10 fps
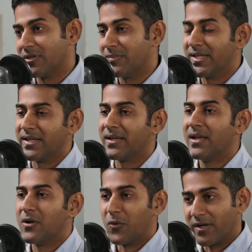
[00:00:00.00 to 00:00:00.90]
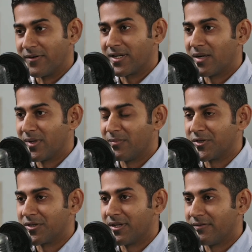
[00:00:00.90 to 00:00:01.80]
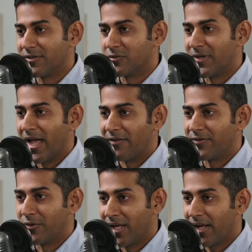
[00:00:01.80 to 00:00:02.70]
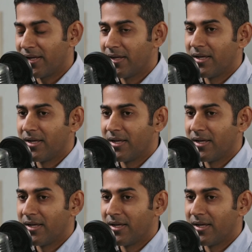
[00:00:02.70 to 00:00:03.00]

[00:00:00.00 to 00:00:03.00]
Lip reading: meaning whatever carbon emission levels we have today,